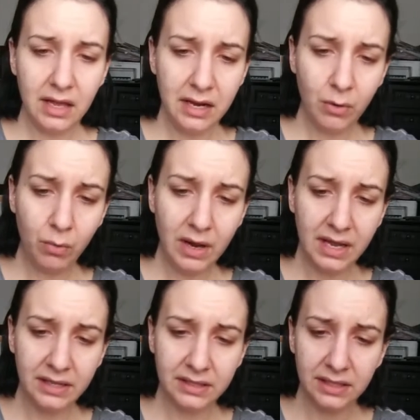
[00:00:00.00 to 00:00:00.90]
Like,
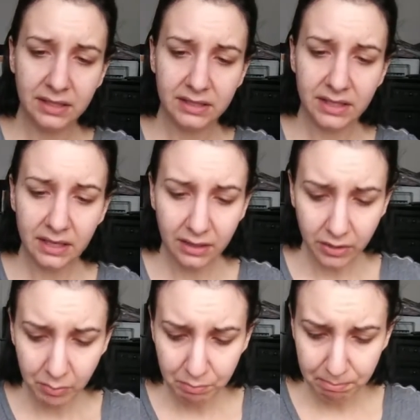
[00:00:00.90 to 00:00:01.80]
what? It's like a
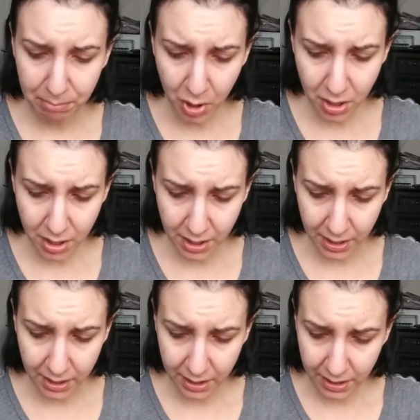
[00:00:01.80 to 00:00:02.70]
little
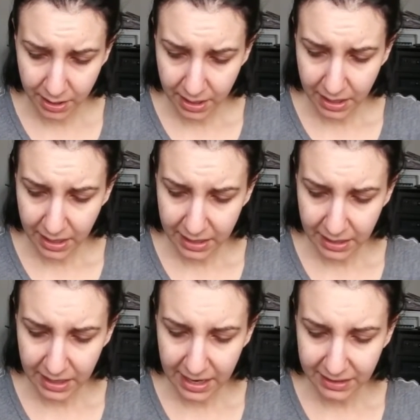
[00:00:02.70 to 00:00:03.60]
book. And
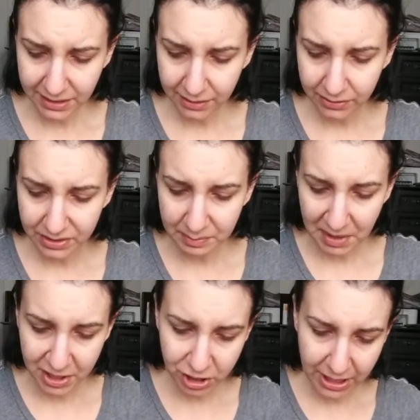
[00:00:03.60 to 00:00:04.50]
it has a little
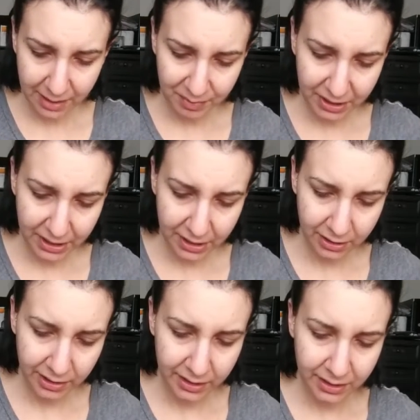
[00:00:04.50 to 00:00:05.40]
sponge
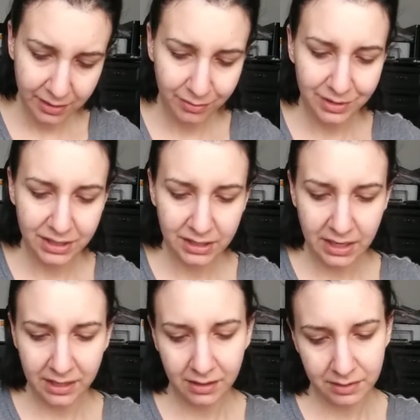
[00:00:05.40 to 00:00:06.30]
applicator in it, which,
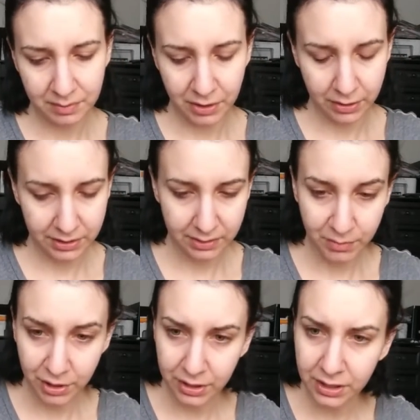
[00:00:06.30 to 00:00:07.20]
like, let's be honest, I'm
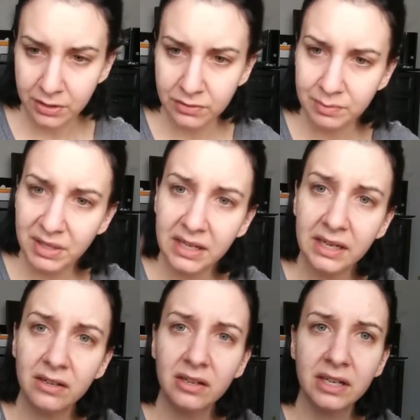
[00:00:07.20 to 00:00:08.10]
not going to use. But,
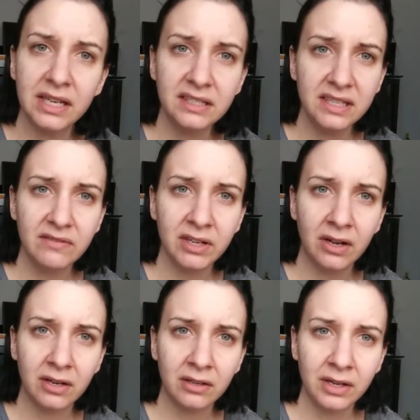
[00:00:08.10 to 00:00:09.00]
like, look, it's even
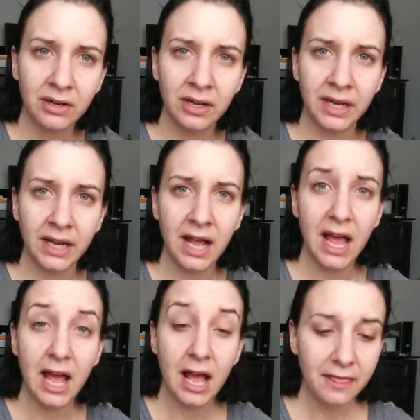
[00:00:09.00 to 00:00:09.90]
got glitter in it.
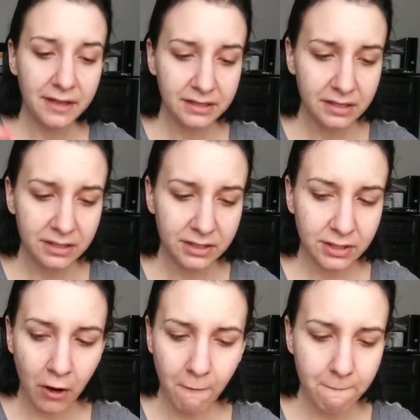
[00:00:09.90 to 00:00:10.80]
This is
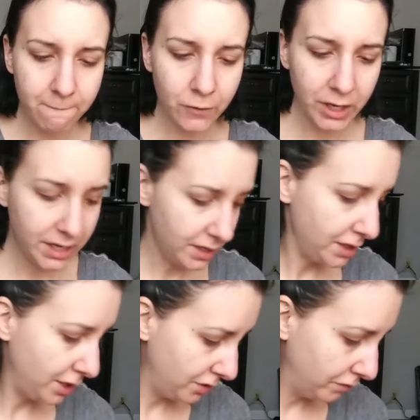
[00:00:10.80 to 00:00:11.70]
so freaking
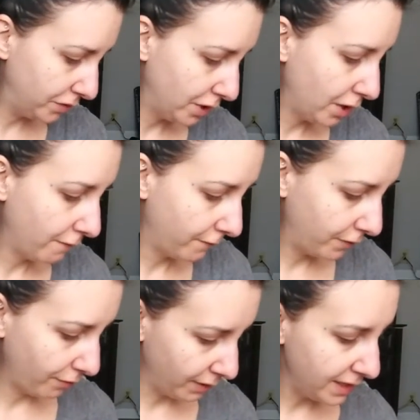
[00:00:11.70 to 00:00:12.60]
cute. For
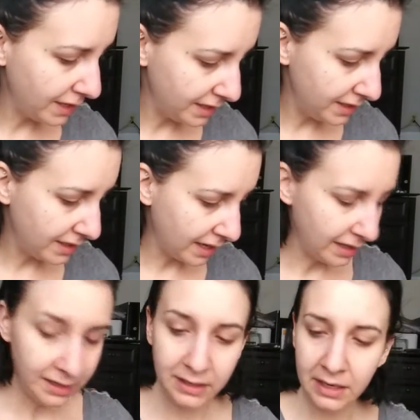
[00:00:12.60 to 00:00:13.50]

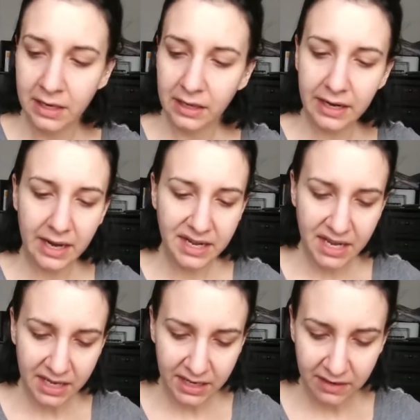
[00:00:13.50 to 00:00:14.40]
$3.99, like, I
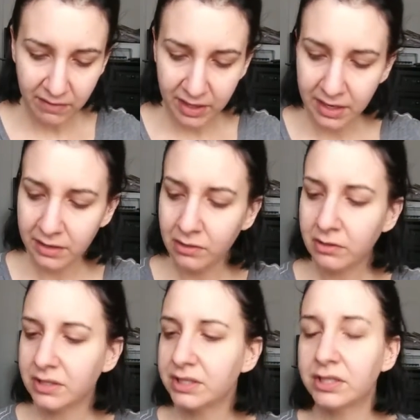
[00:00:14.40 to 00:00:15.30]
can't even. And it
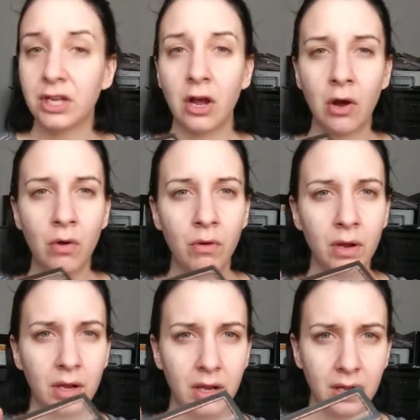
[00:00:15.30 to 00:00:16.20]
looks so,
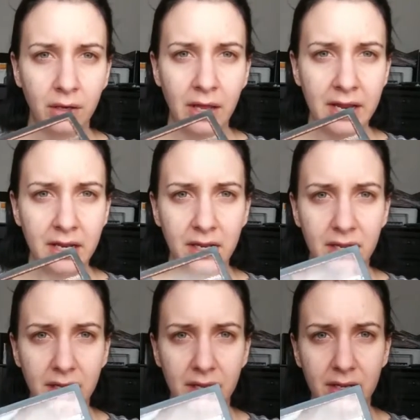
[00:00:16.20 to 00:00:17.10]
like,
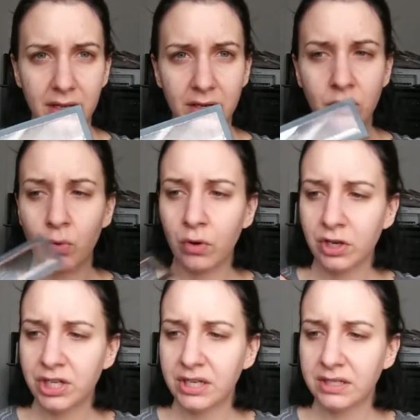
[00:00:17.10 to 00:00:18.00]

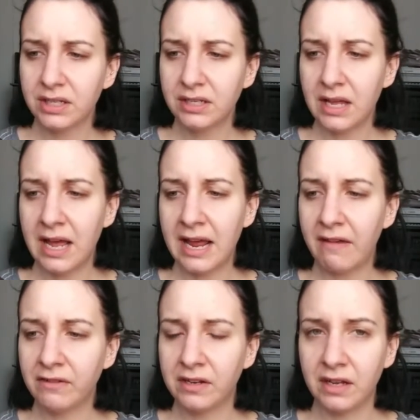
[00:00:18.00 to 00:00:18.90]
gorgeous. I
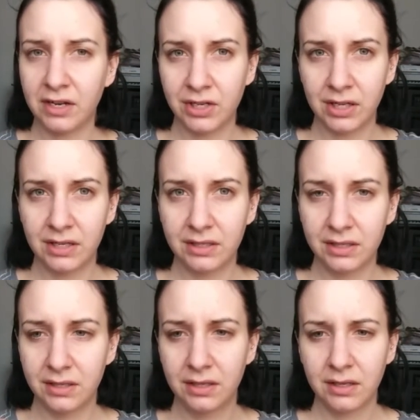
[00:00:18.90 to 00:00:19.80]
have to touch this.